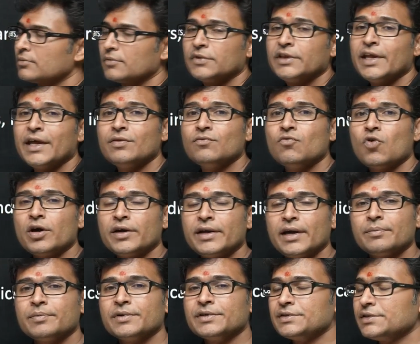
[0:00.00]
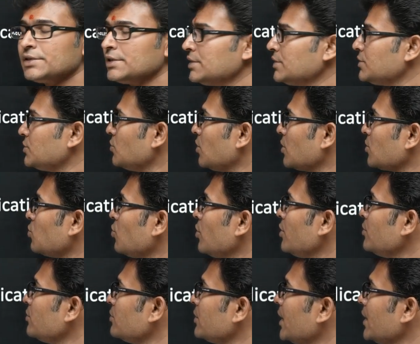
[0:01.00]
Then what happens is you are
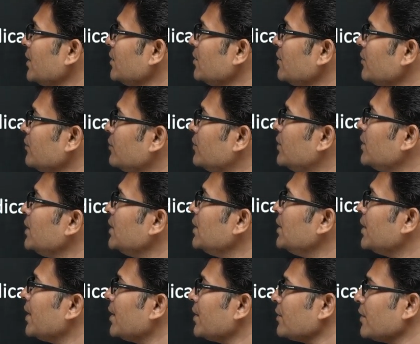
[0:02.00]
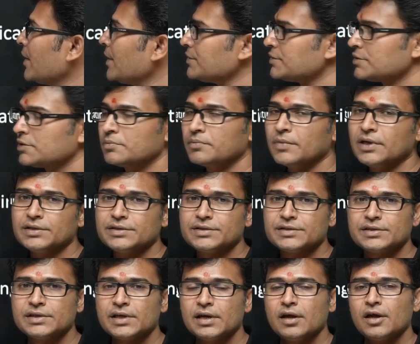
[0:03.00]
going to get three greater than
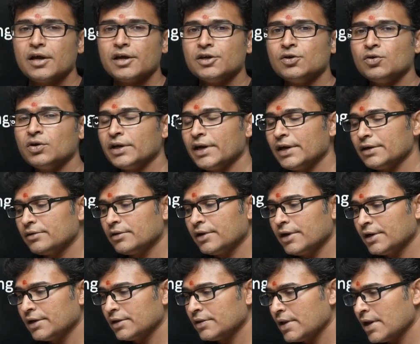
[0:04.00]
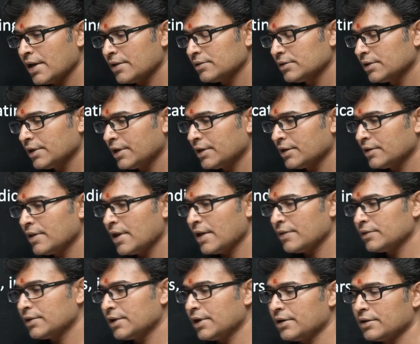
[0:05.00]
symbols. You will get greater than, greater
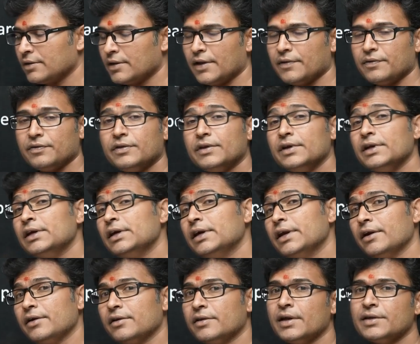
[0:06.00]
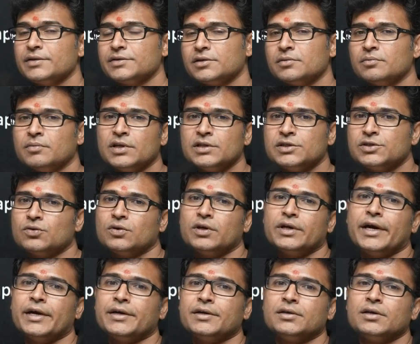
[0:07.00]
than, greater than, three greater than symbols you will
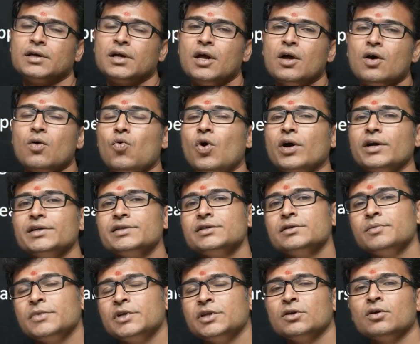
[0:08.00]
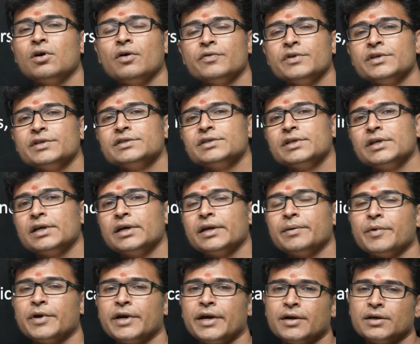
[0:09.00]
get. What is the meaning of these three
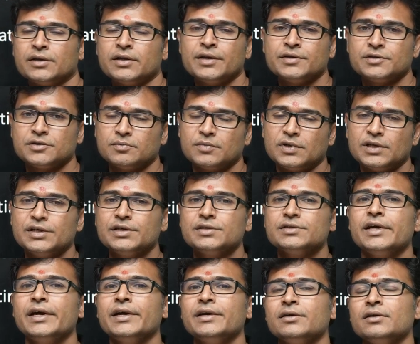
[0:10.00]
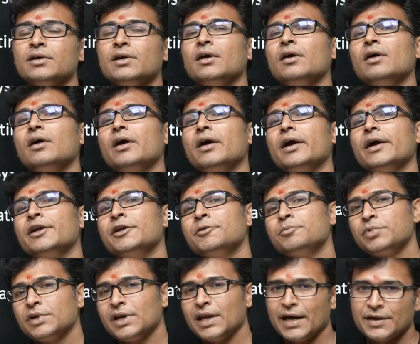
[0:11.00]
greater than symbol is that
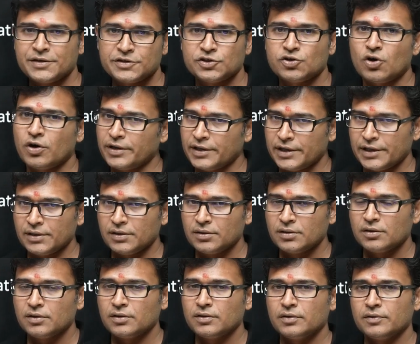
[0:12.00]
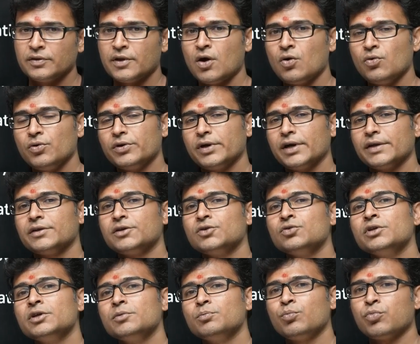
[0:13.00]
Ripple has started. Now you can
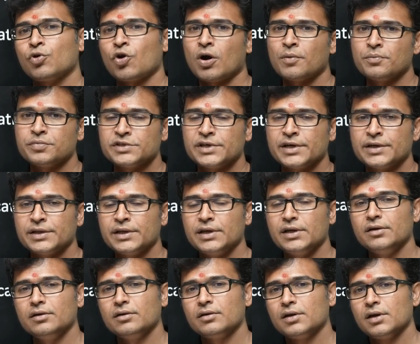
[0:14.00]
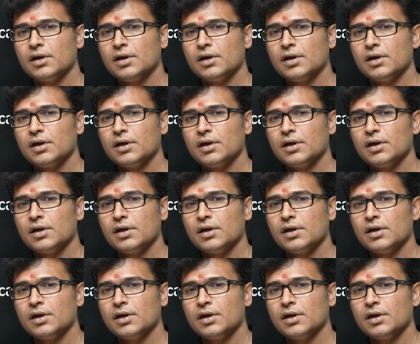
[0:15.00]
give the prompts at the